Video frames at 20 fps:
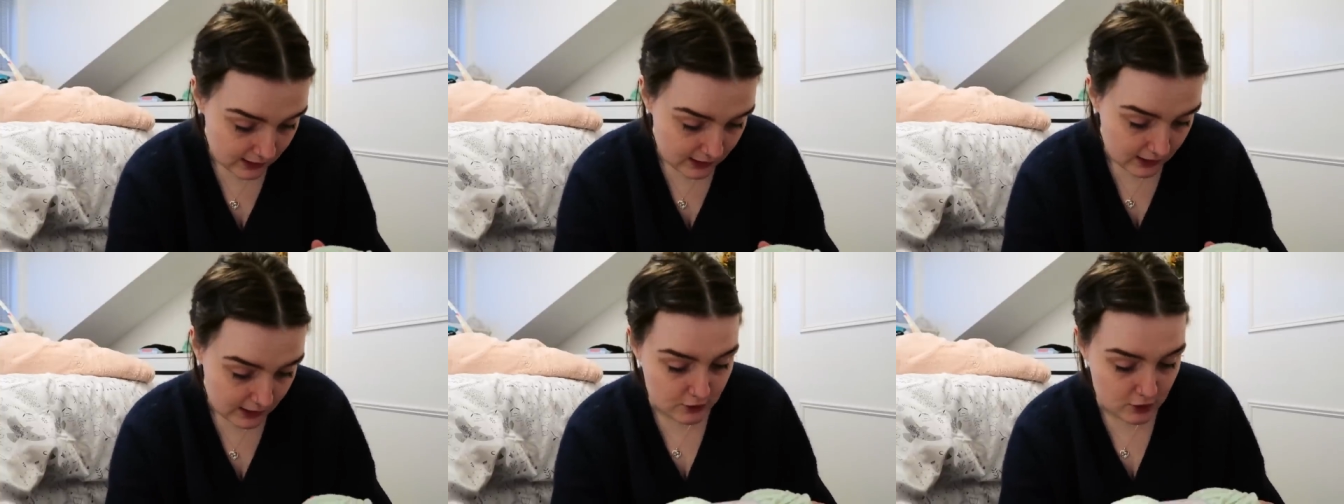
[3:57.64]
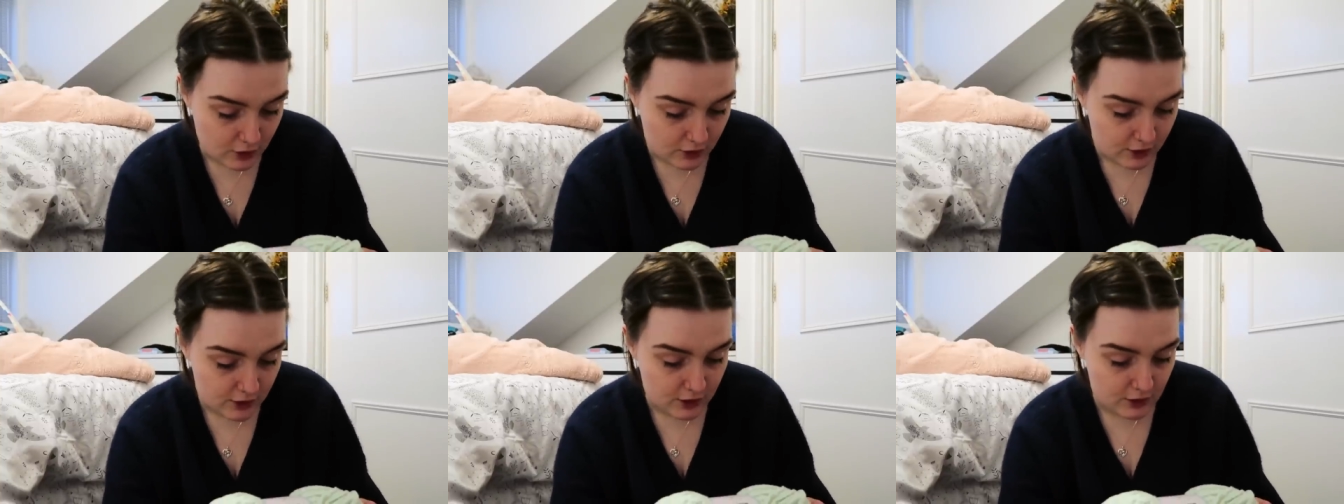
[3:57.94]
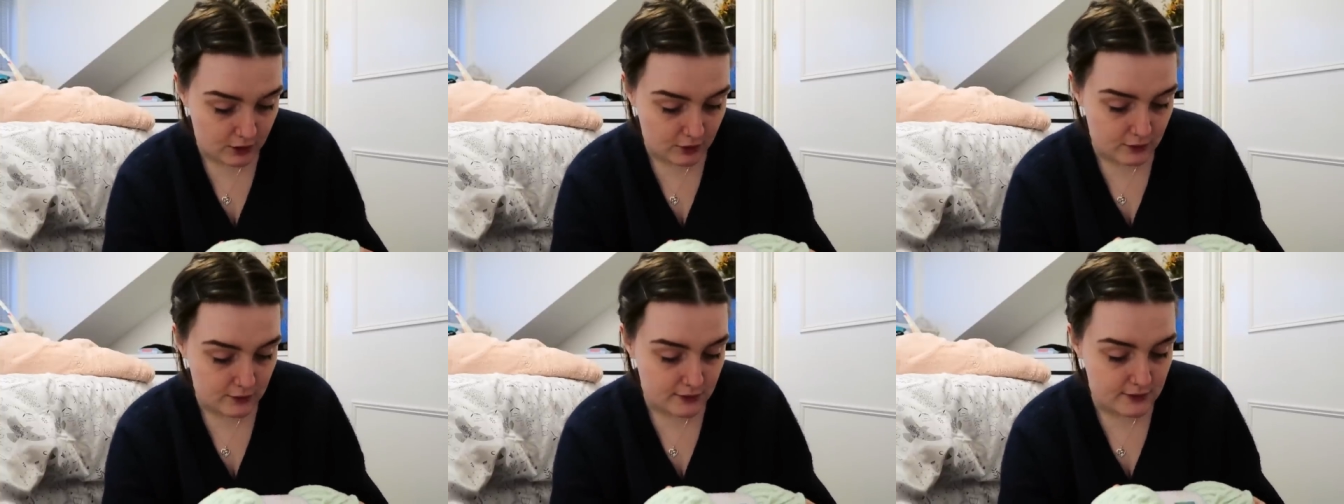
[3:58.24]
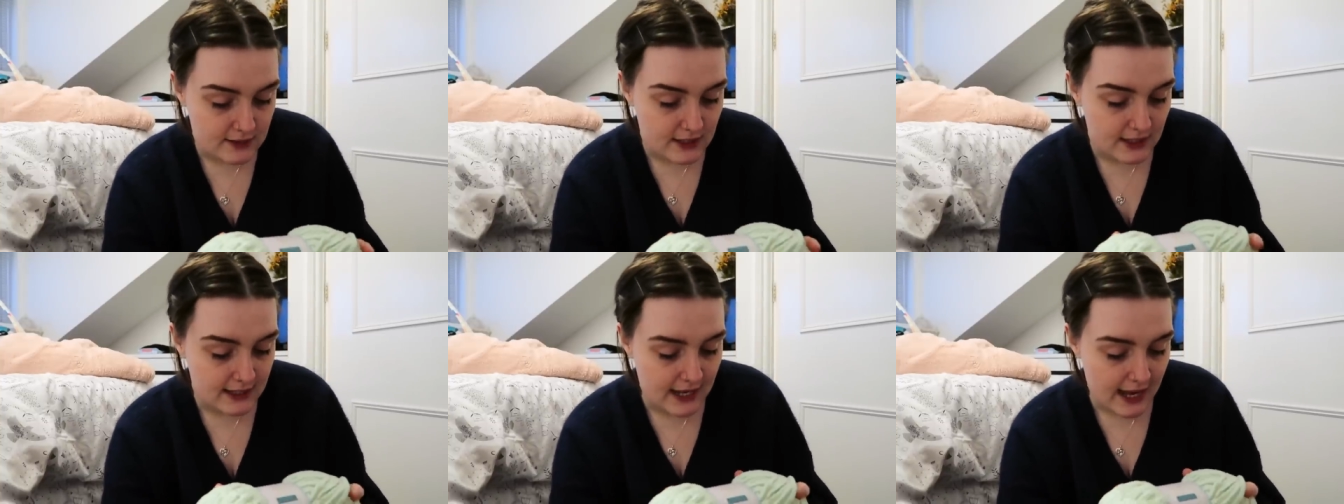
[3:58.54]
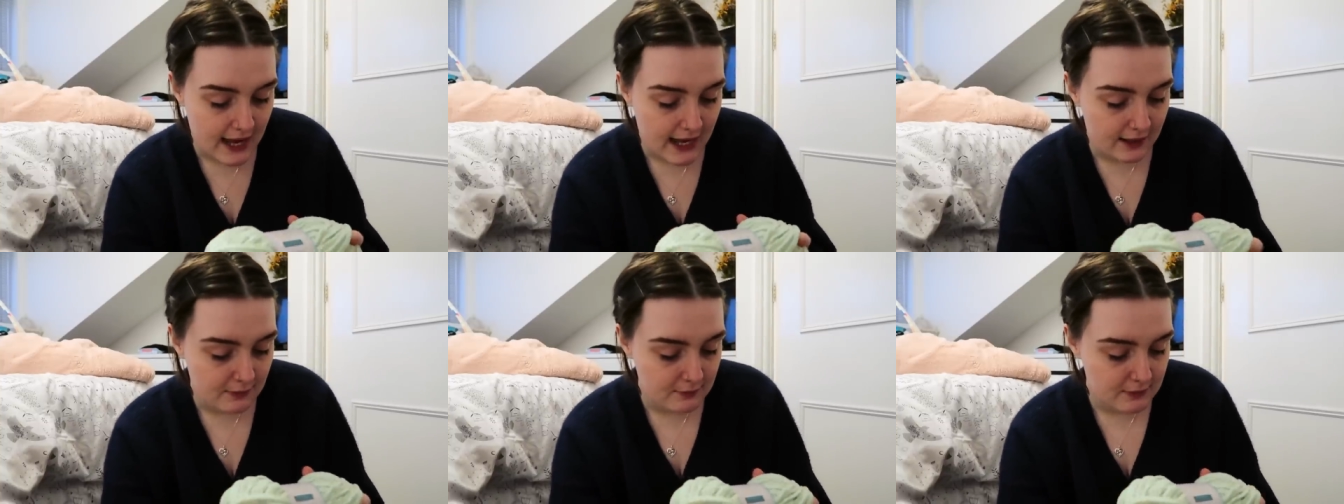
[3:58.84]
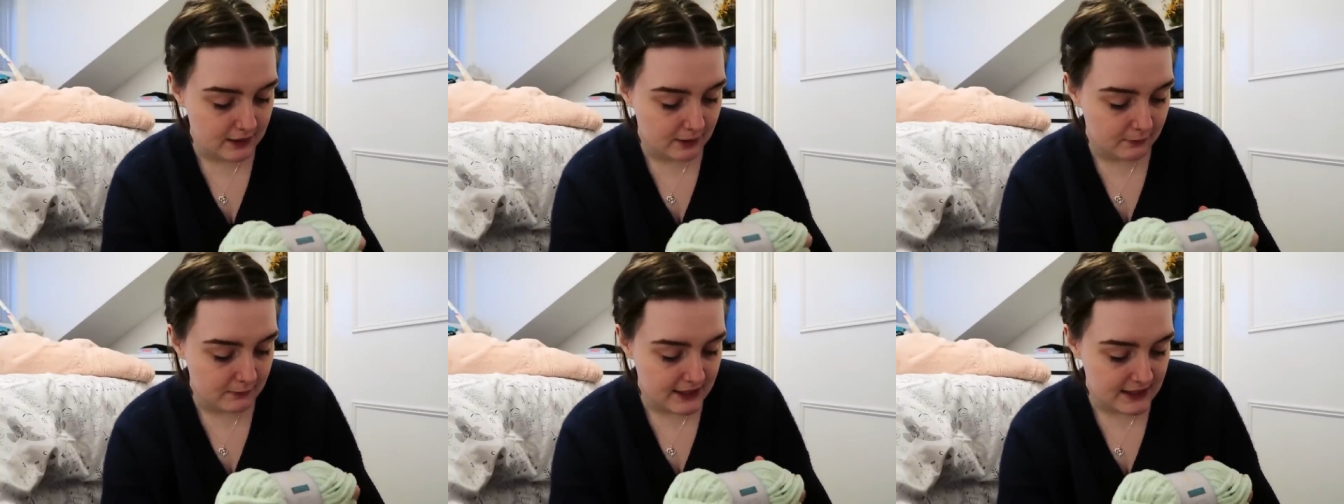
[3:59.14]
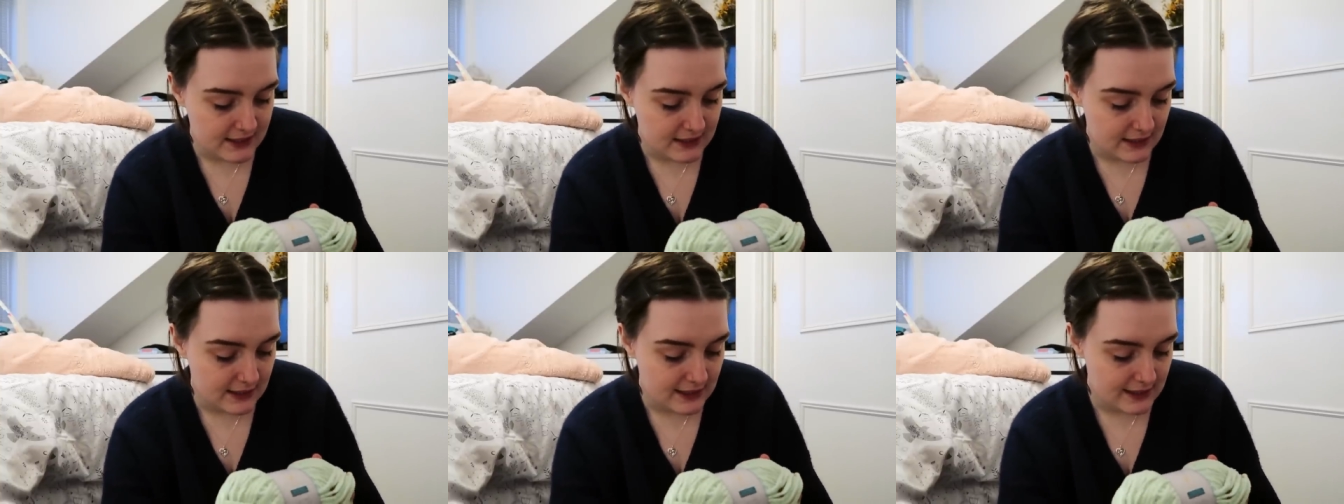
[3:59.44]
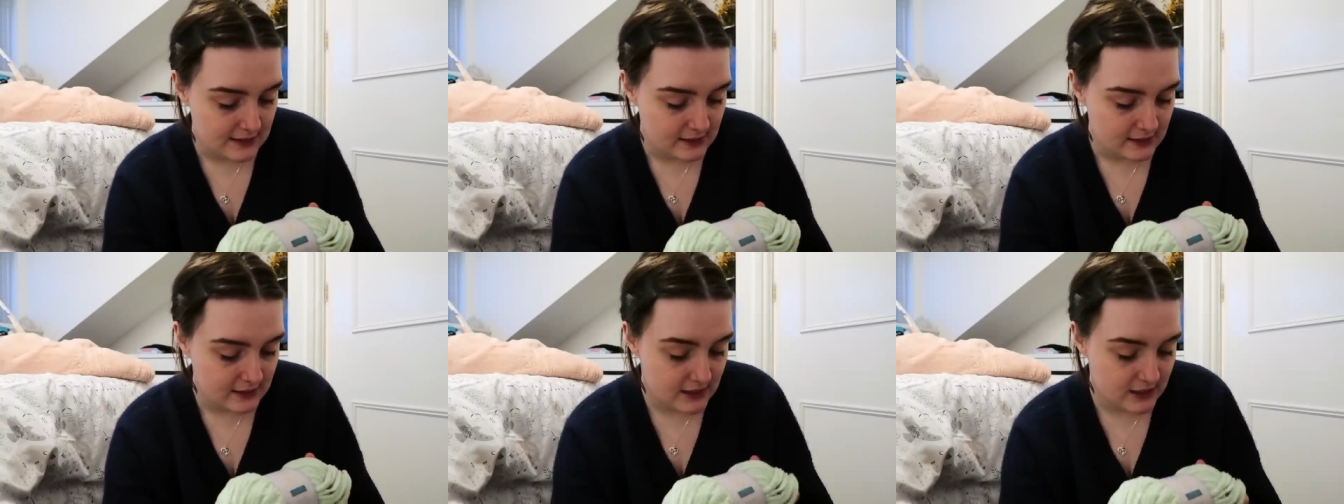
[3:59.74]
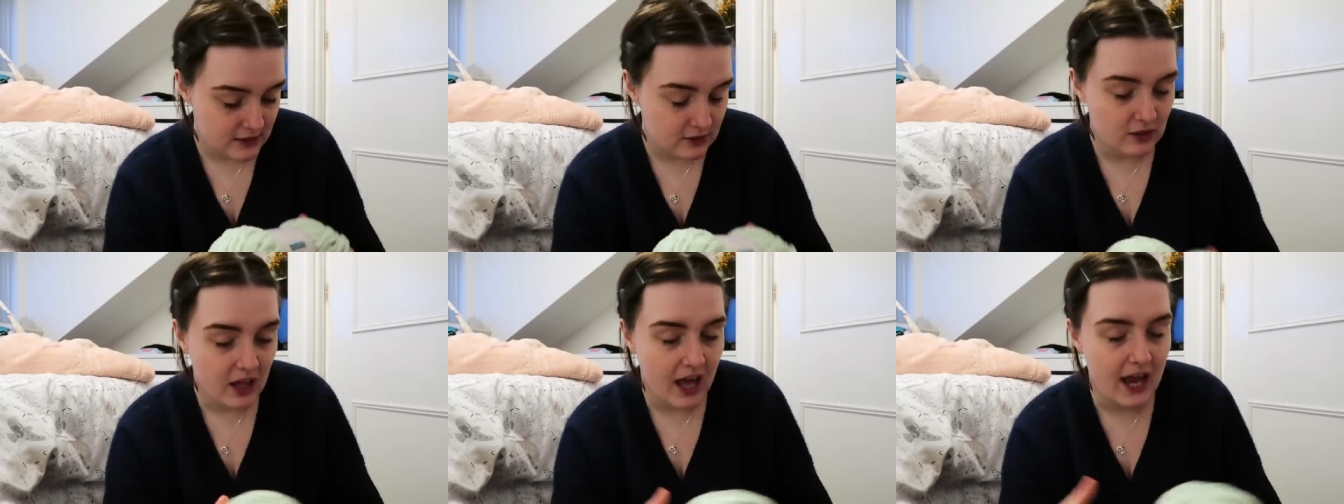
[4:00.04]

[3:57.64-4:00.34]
you can use an 8 millimeter knitting needle